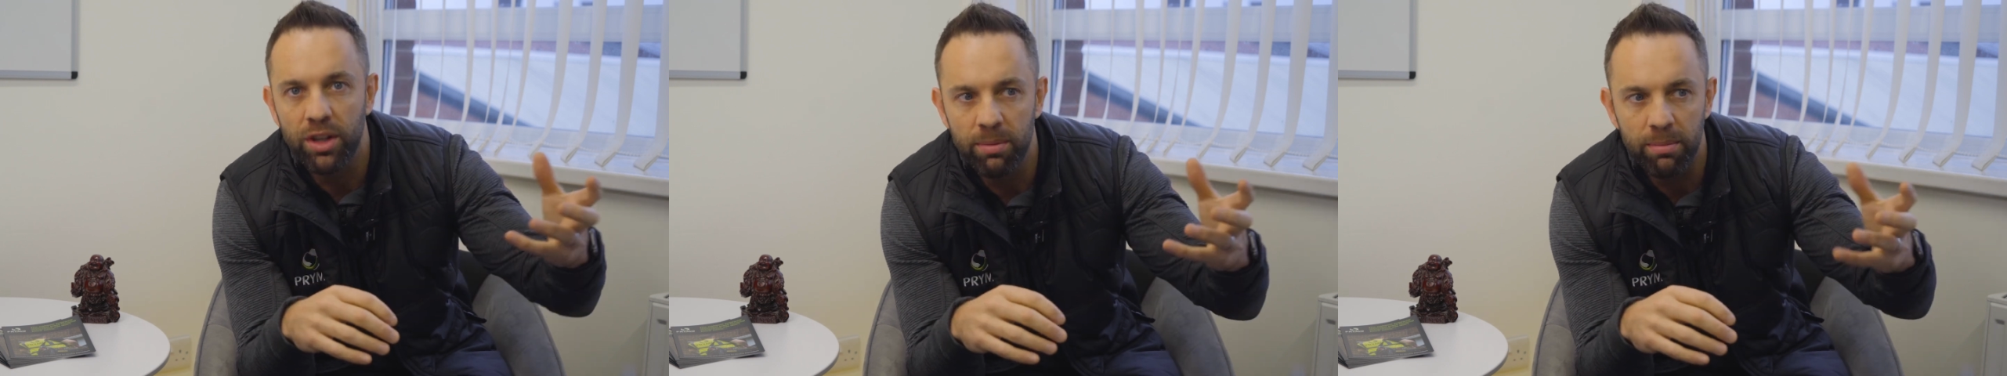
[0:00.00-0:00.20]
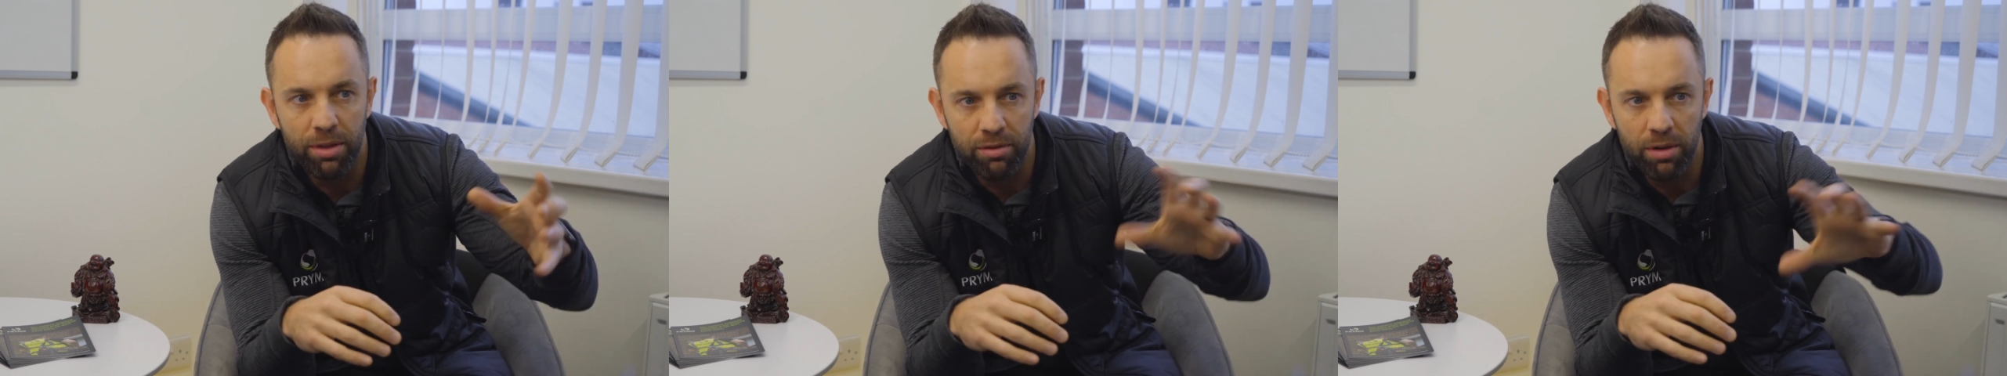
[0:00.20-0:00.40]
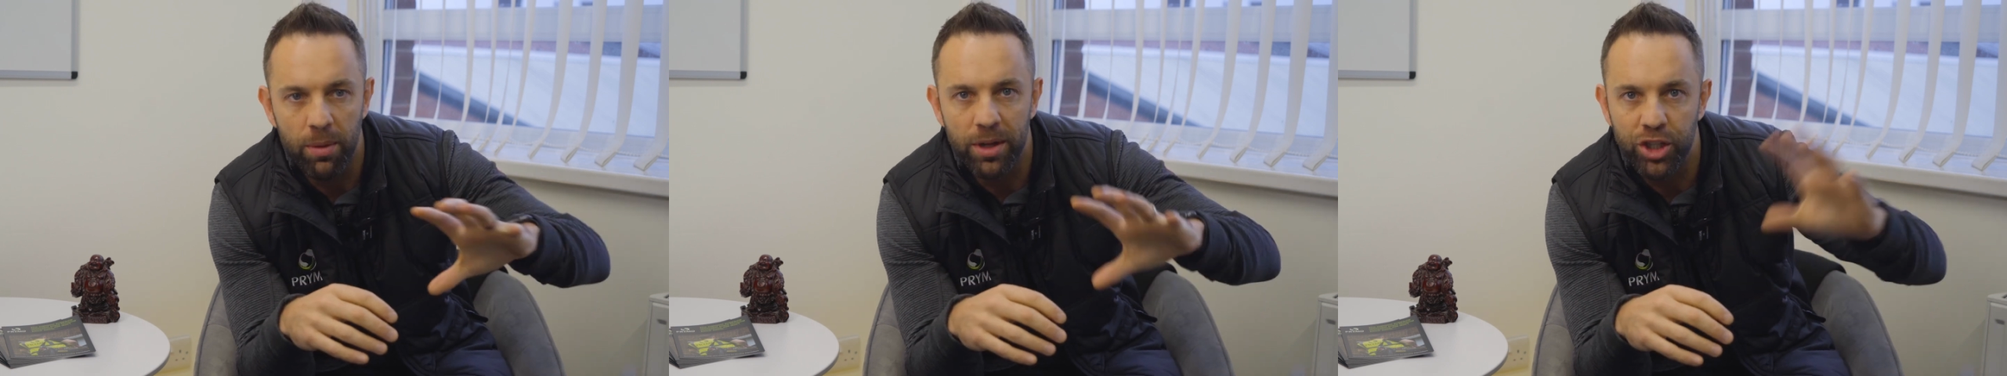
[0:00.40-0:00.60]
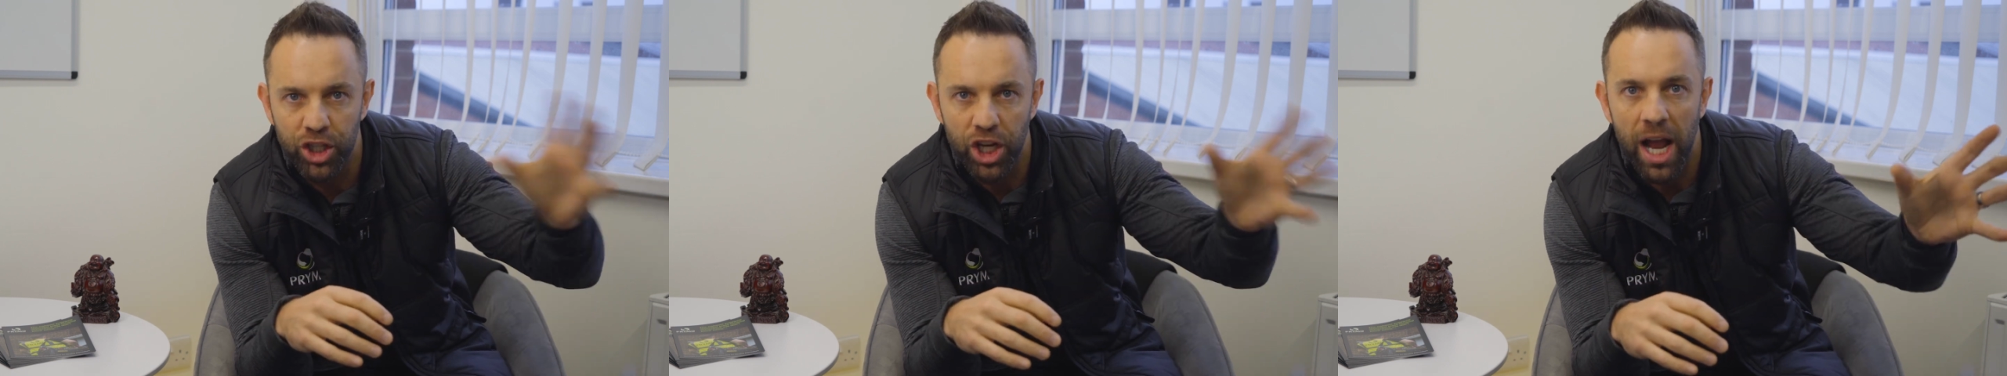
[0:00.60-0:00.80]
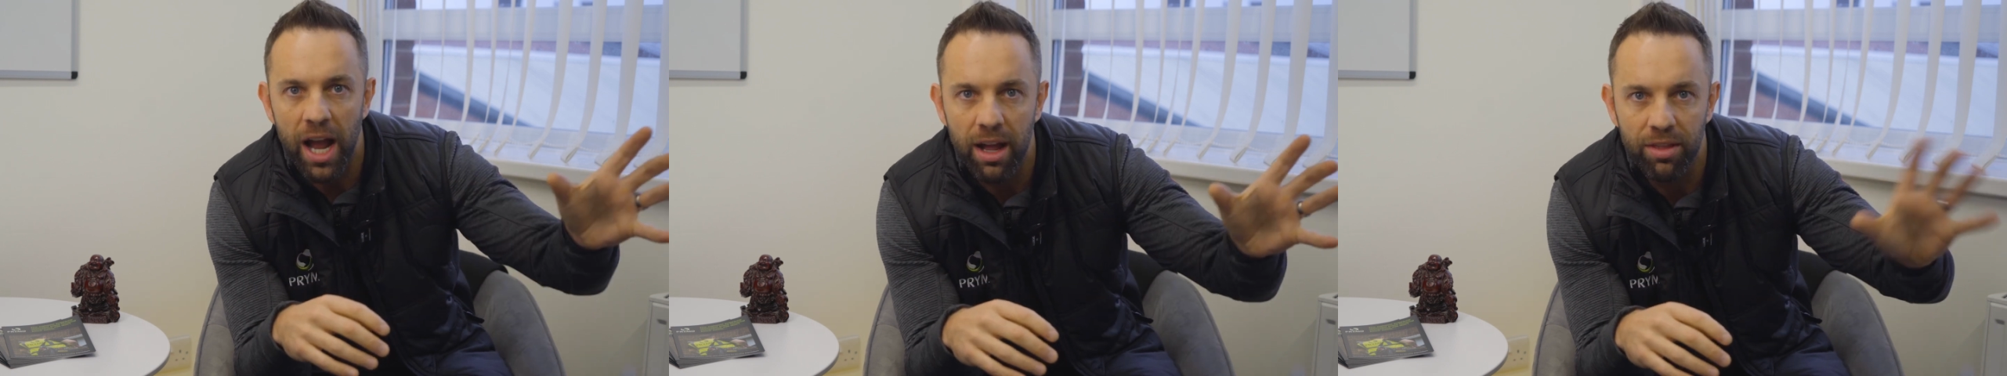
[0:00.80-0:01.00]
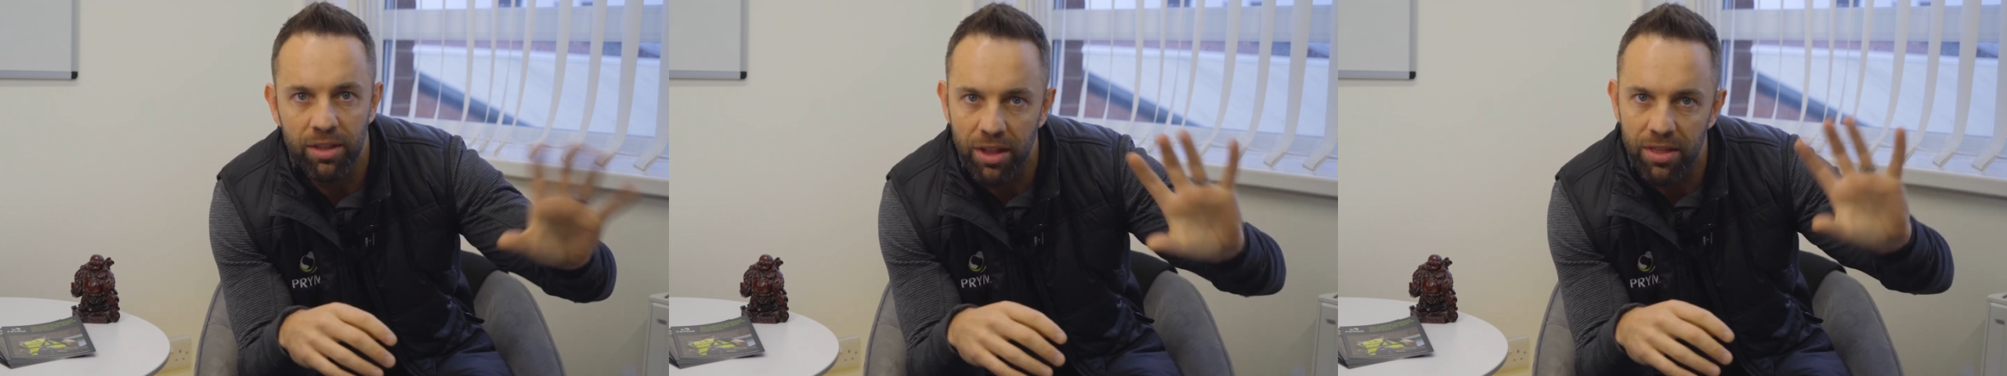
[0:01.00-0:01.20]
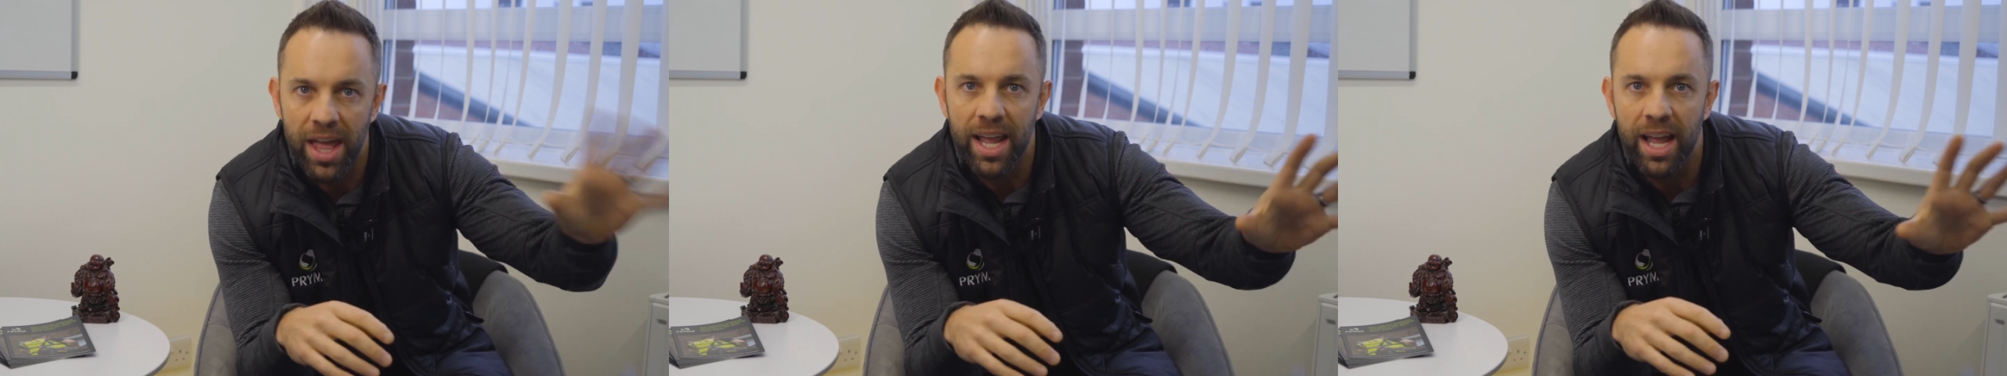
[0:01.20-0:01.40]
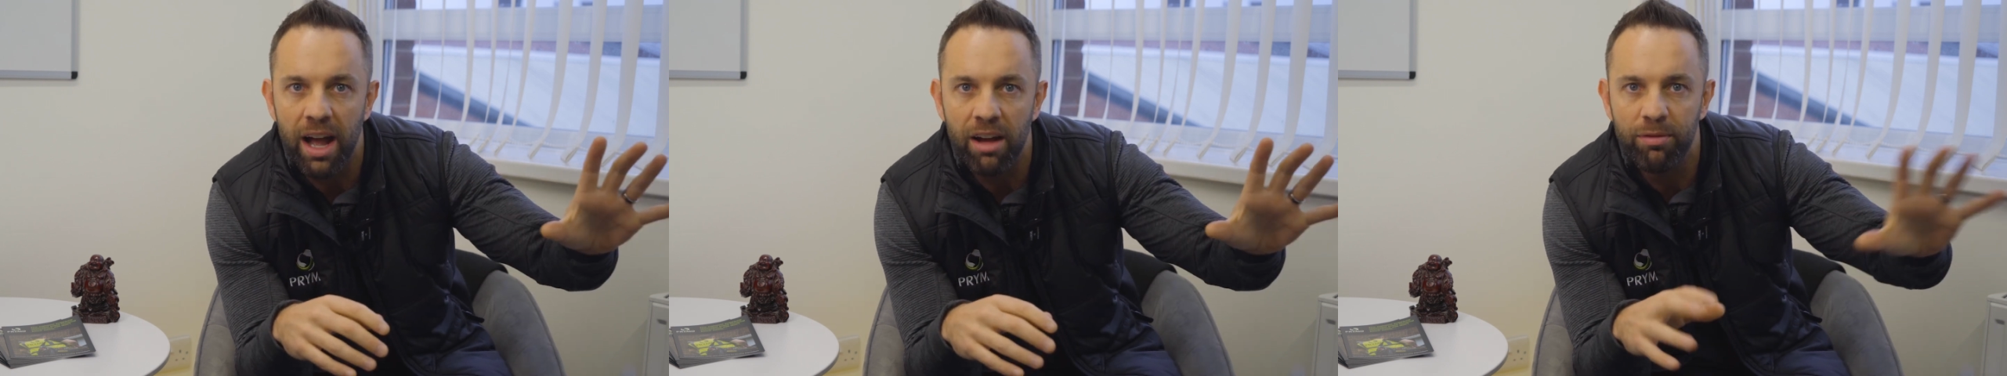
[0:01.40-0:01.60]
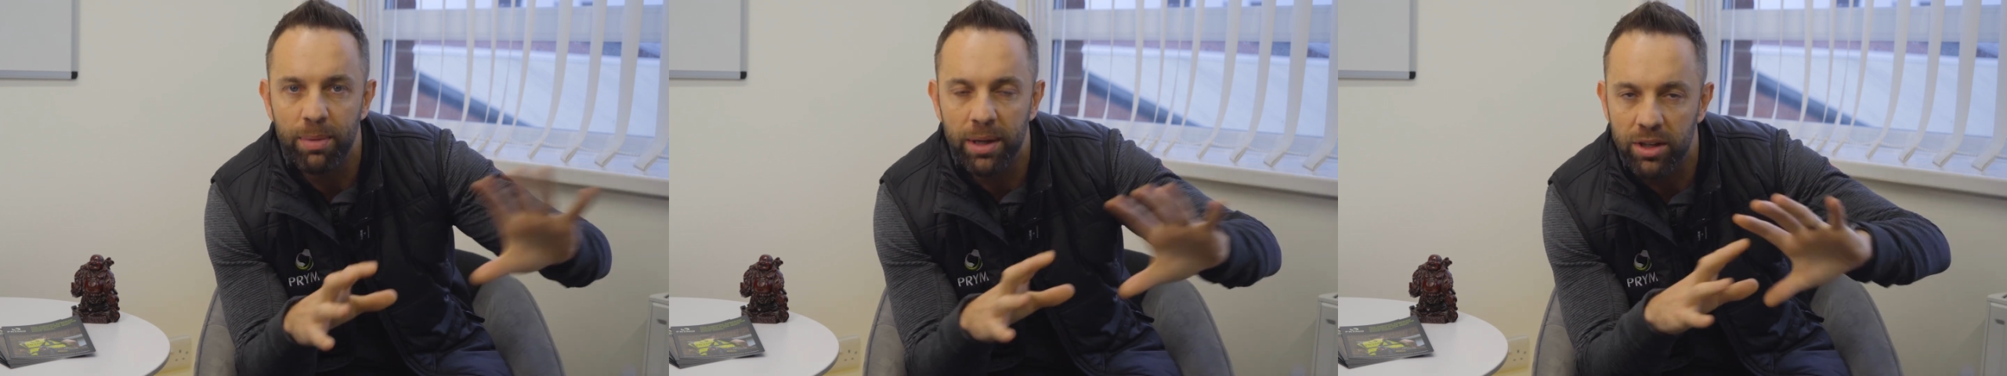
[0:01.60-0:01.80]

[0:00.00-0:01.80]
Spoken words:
them through a chat that they have,